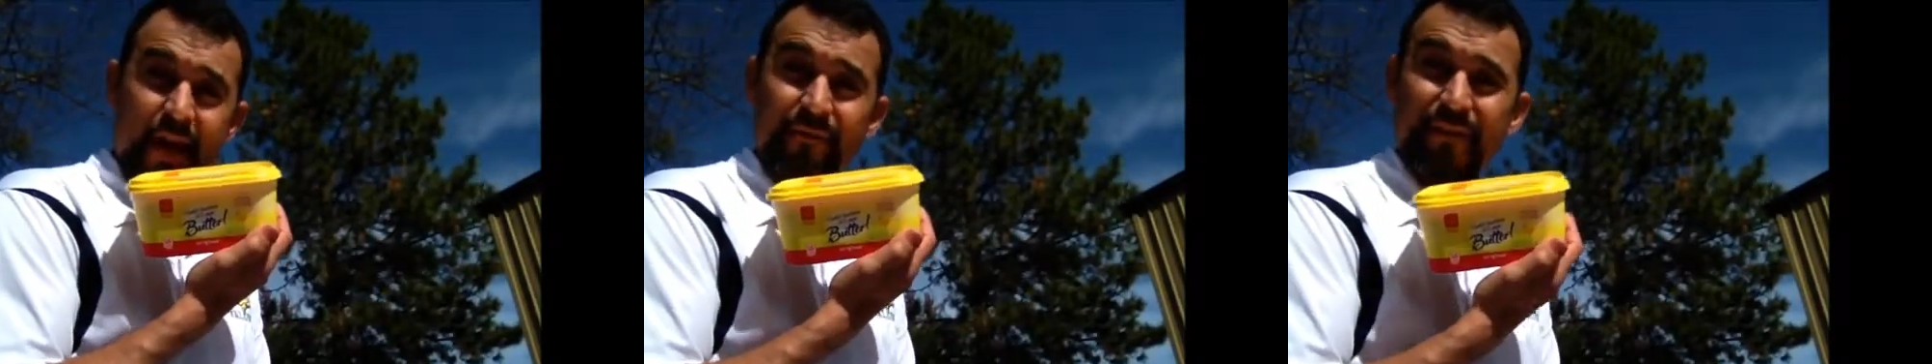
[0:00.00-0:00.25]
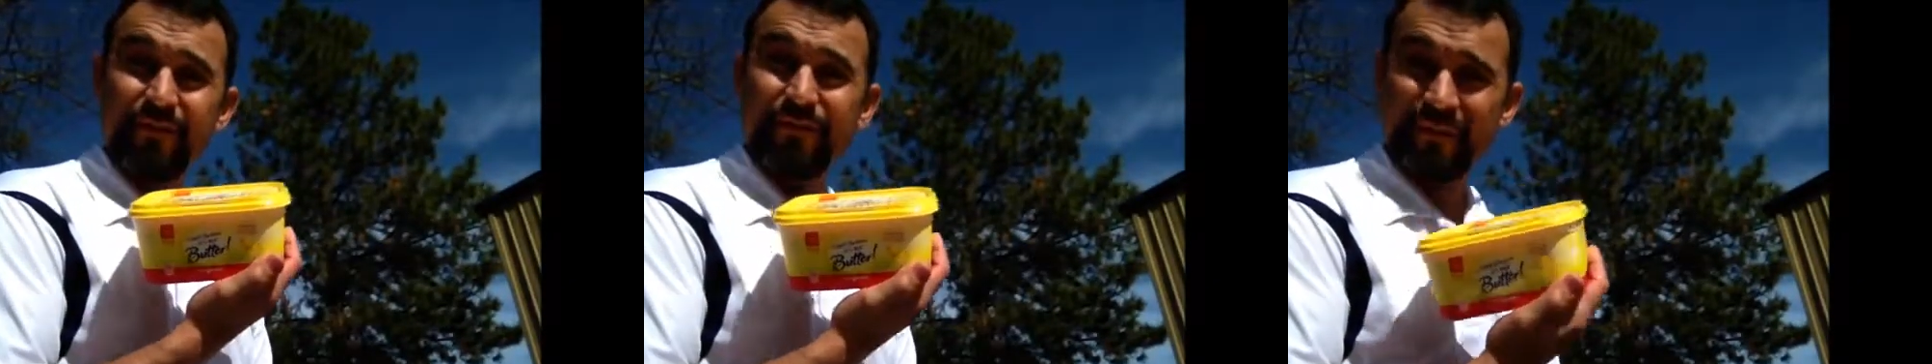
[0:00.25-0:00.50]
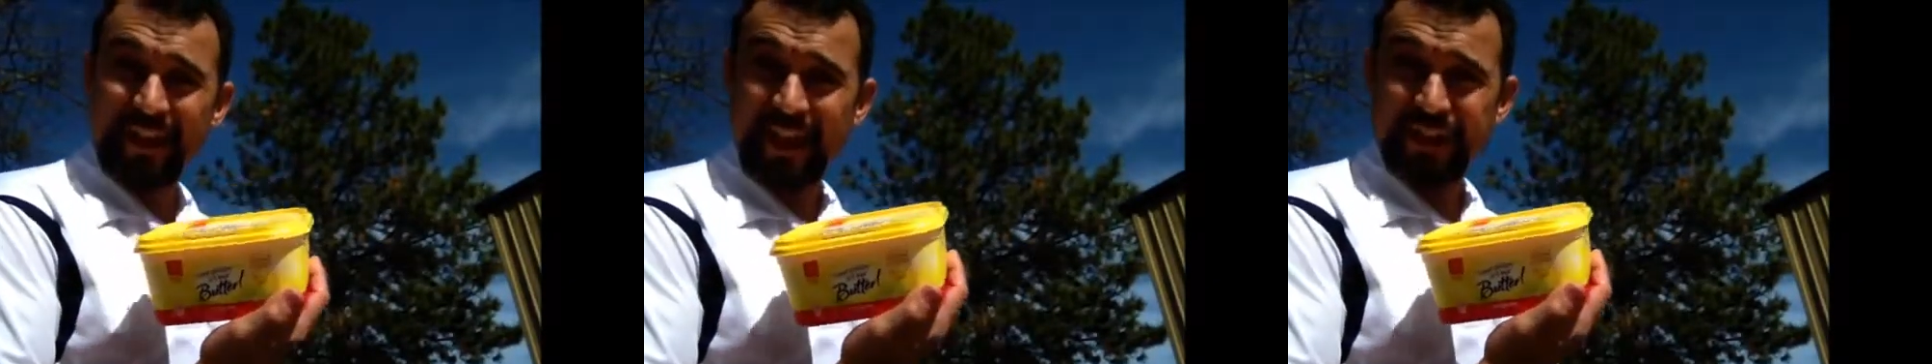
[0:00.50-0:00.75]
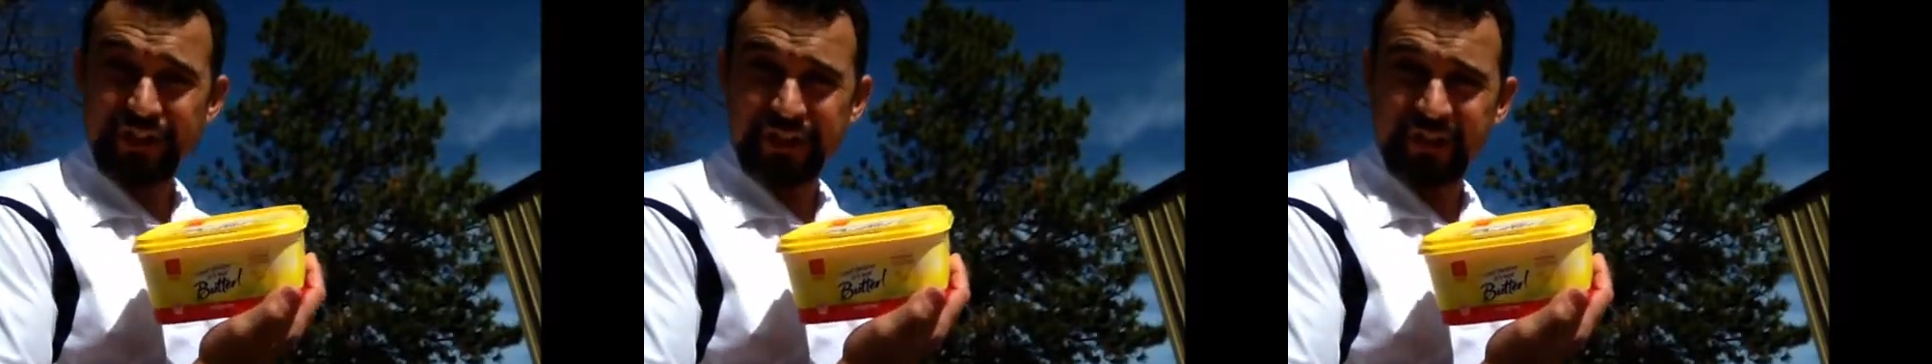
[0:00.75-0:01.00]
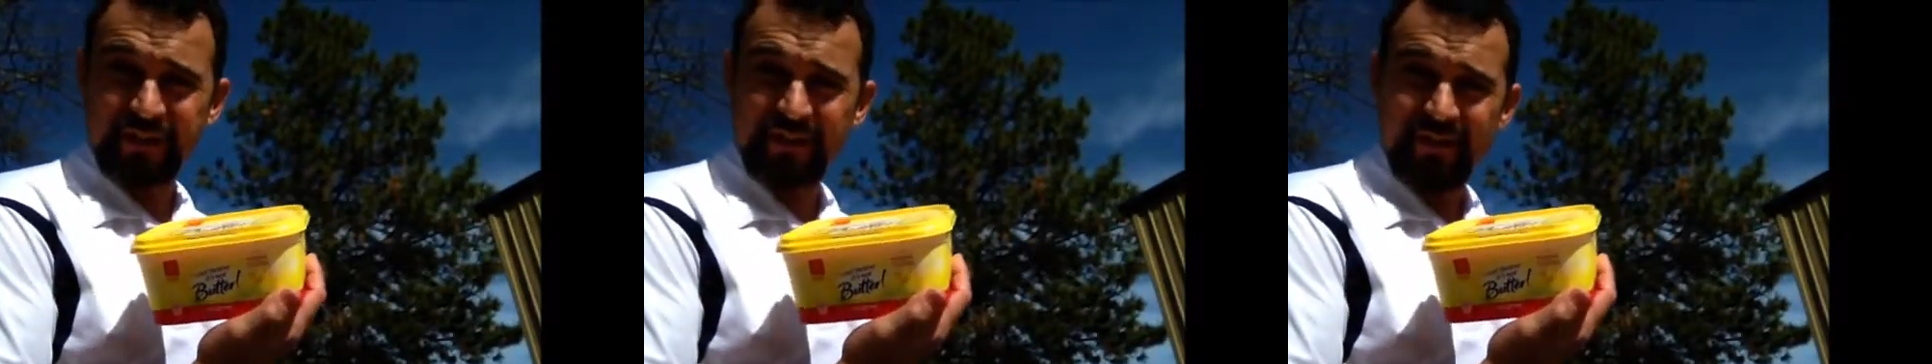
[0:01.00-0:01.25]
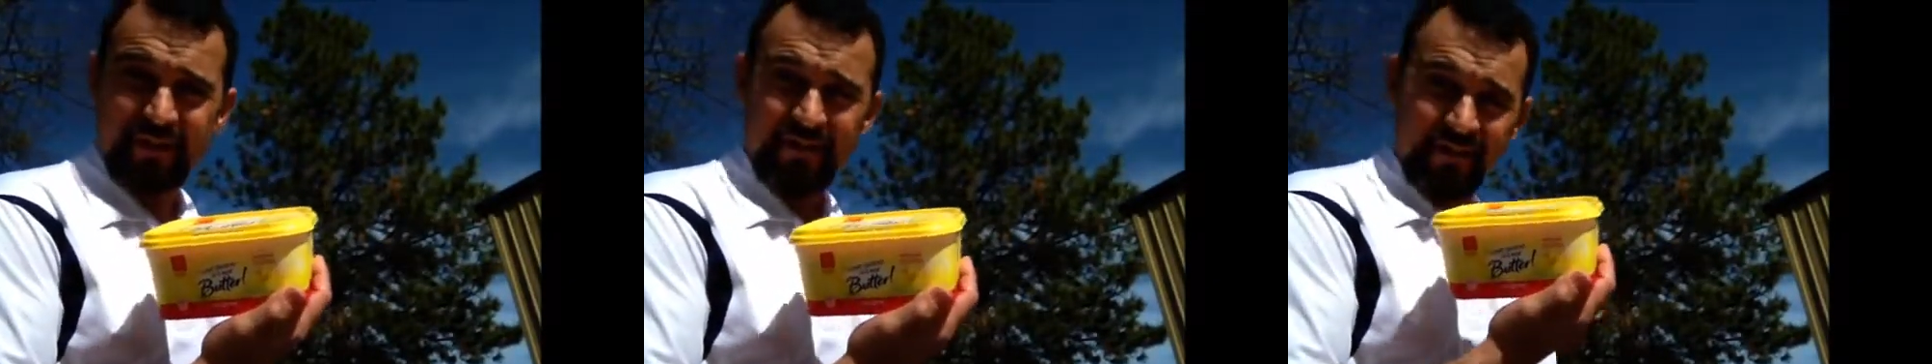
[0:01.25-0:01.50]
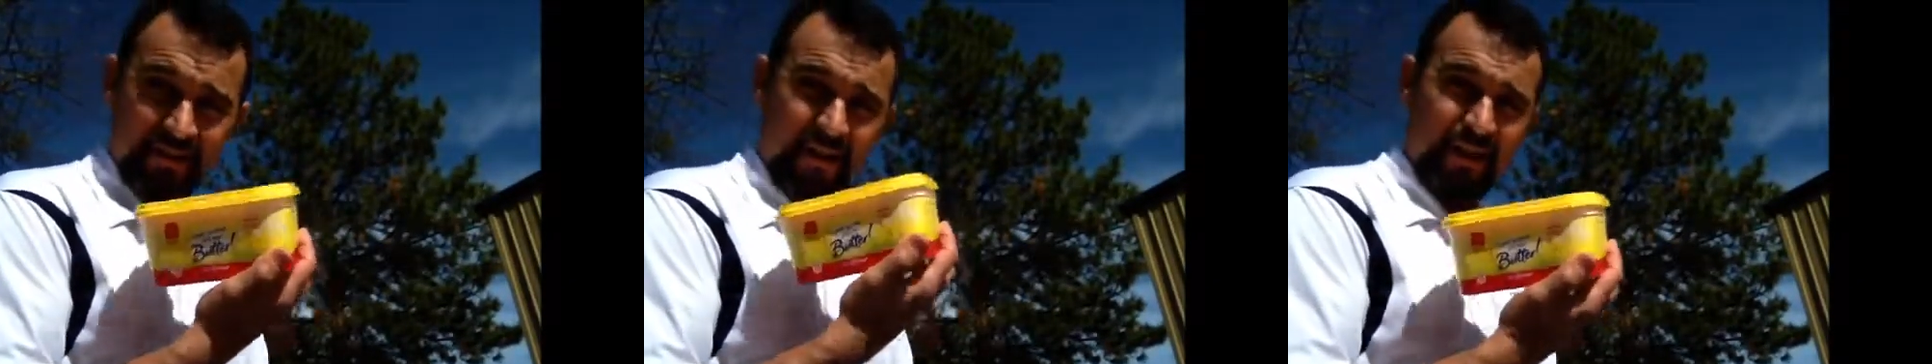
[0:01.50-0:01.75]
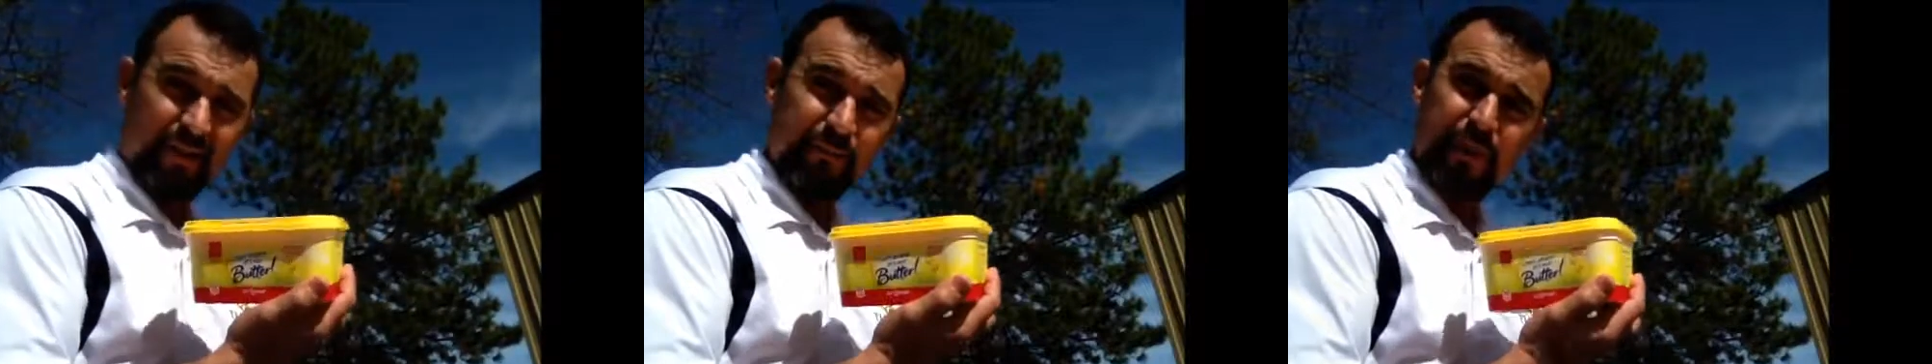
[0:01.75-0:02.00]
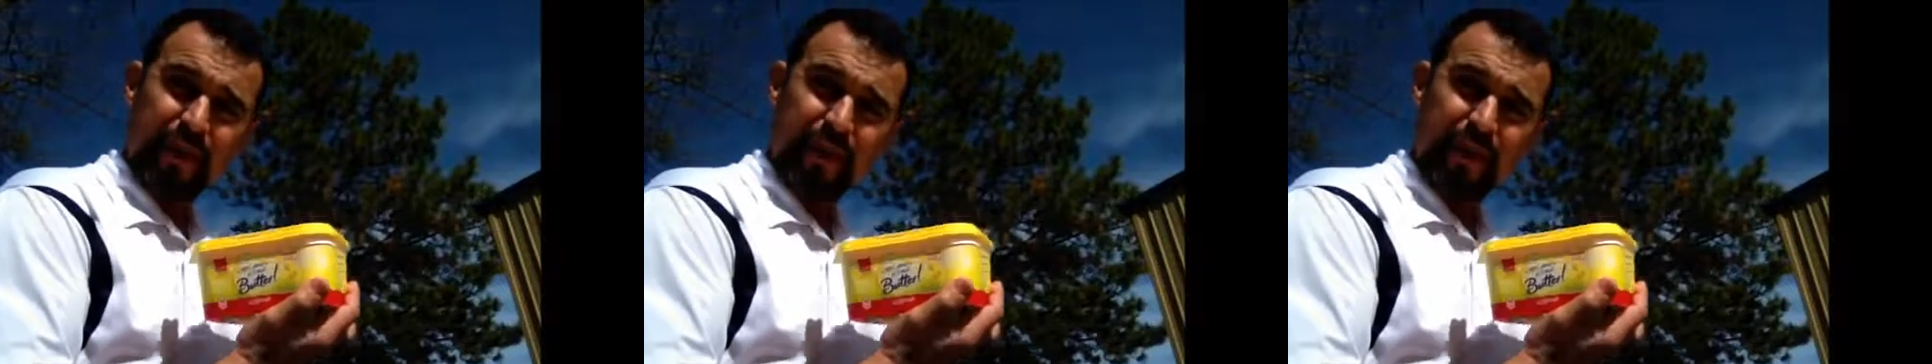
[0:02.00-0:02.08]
of inflation on